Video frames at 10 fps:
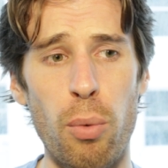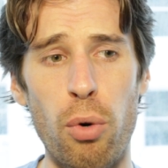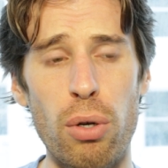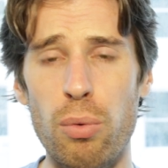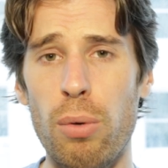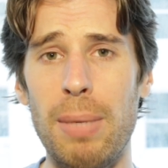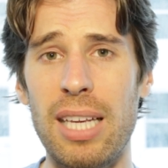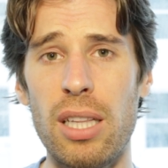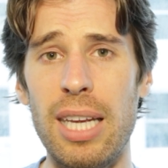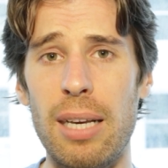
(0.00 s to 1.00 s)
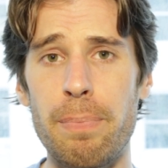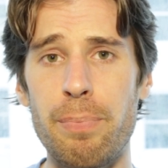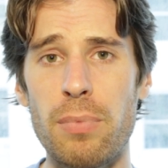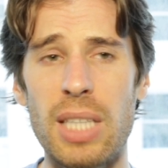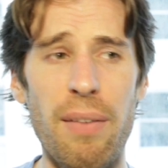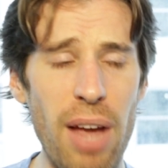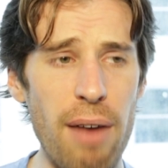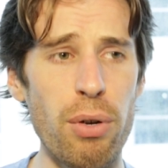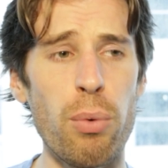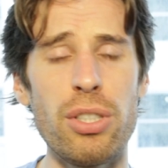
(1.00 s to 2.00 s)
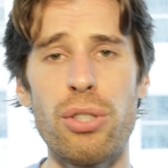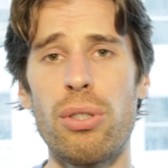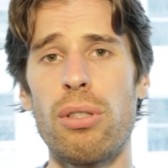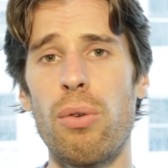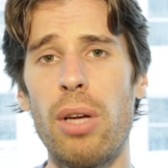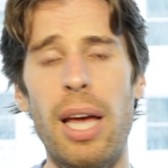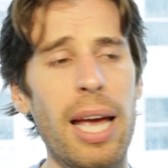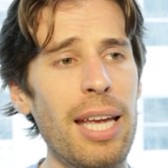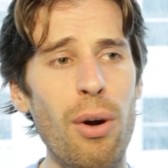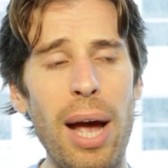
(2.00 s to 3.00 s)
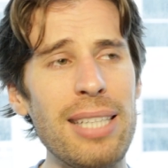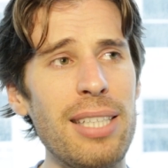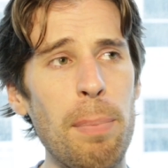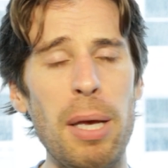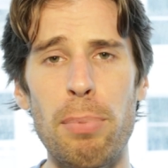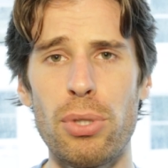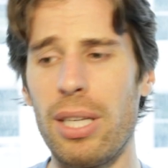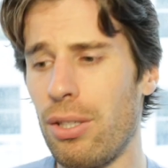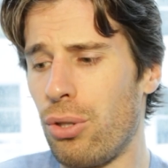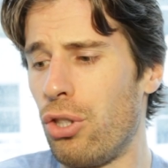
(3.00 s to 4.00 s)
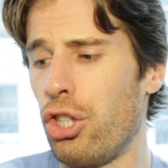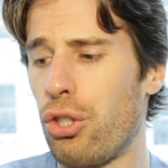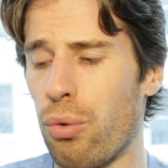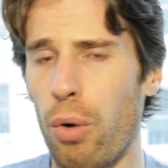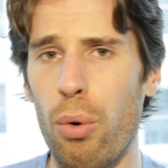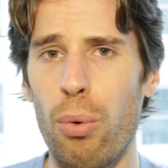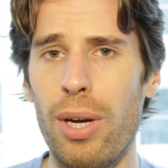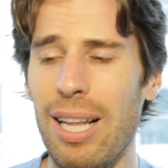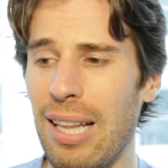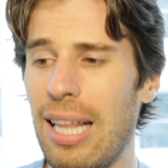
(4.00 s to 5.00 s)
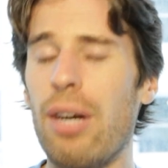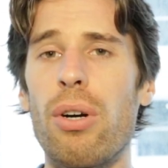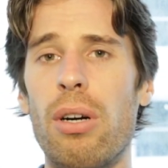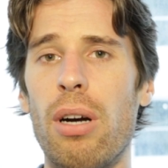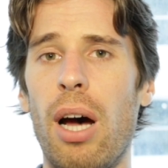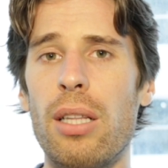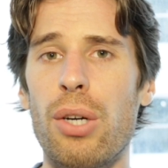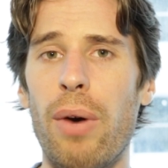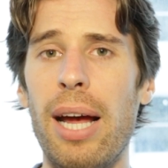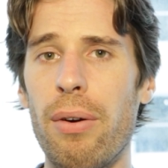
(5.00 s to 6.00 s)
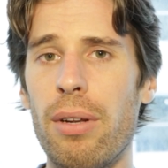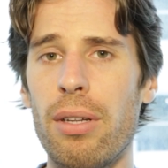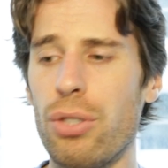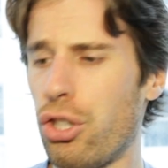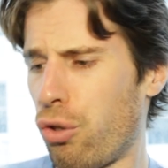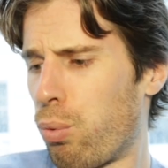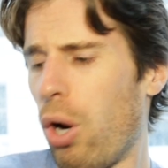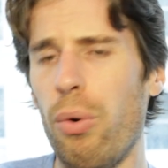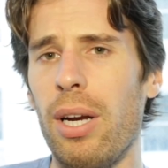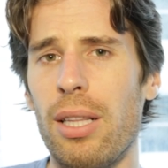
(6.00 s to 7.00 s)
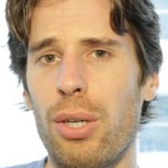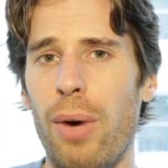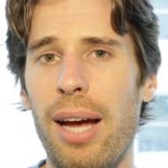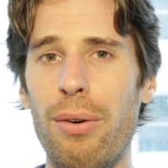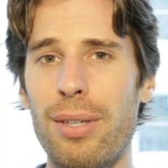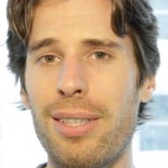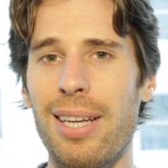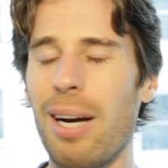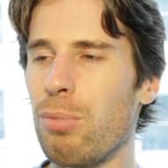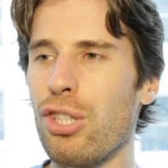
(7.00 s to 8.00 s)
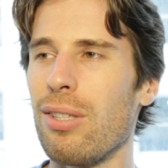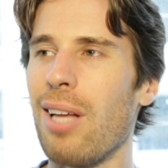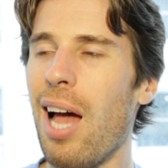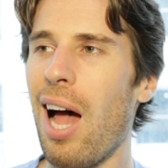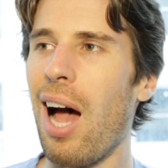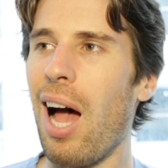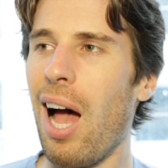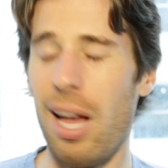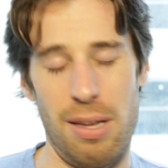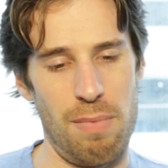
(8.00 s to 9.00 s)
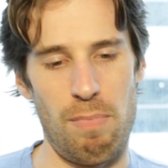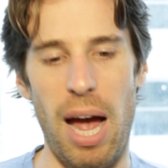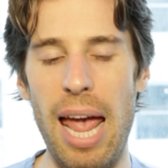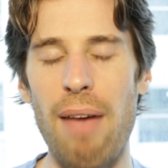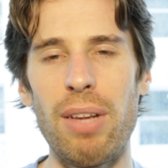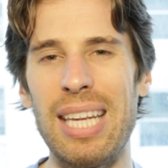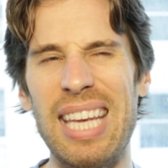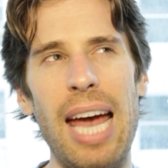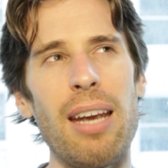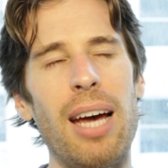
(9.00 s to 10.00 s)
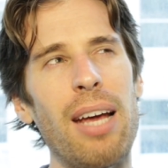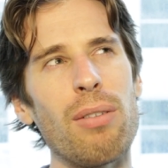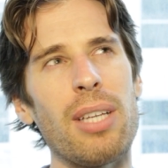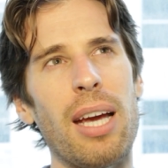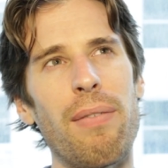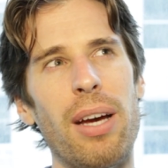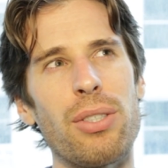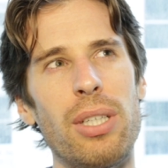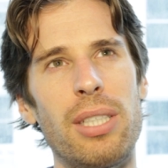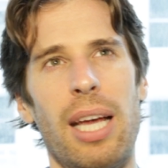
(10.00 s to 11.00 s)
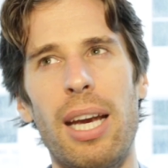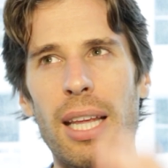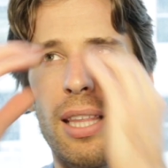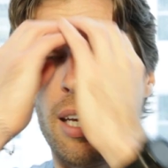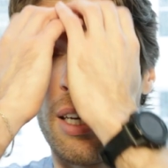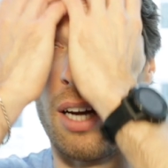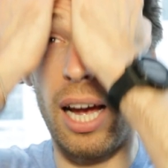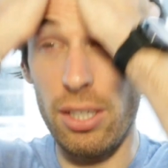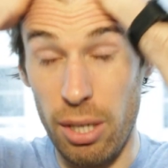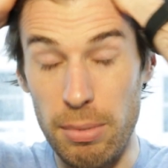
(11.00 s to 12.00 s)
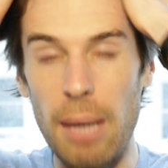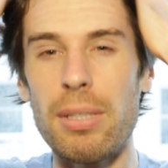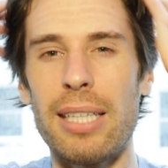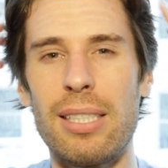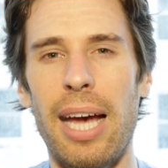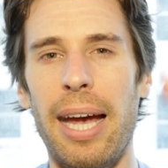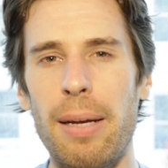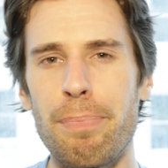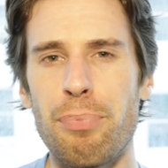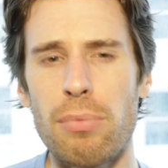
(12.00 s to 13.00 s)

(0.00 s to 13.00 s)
the world would be clean. If everyone's, I see people just throw litter on the ground, just throw it on the ground. And I haven't yet, I don't think I've actually said anything. Sometimes I say,